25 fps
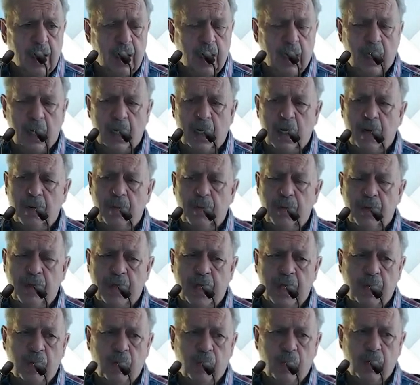
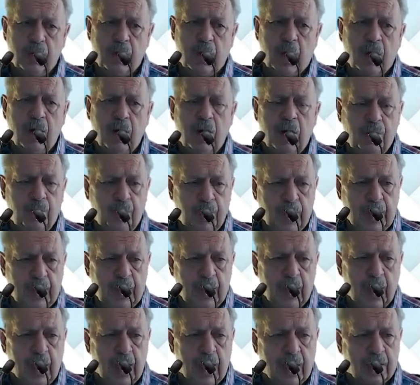That will only
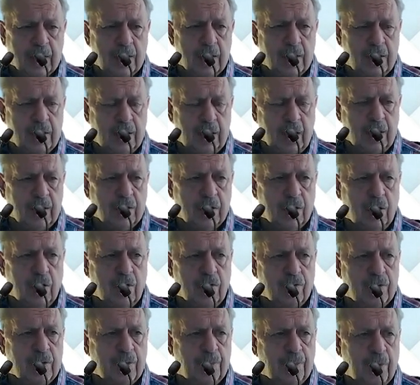be at the death
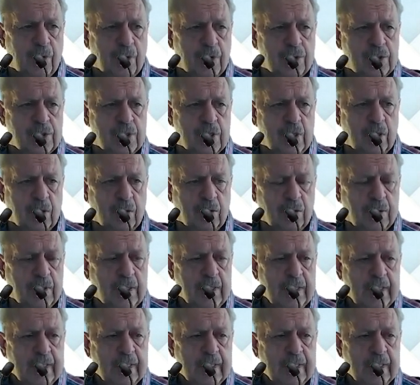of the policyholder.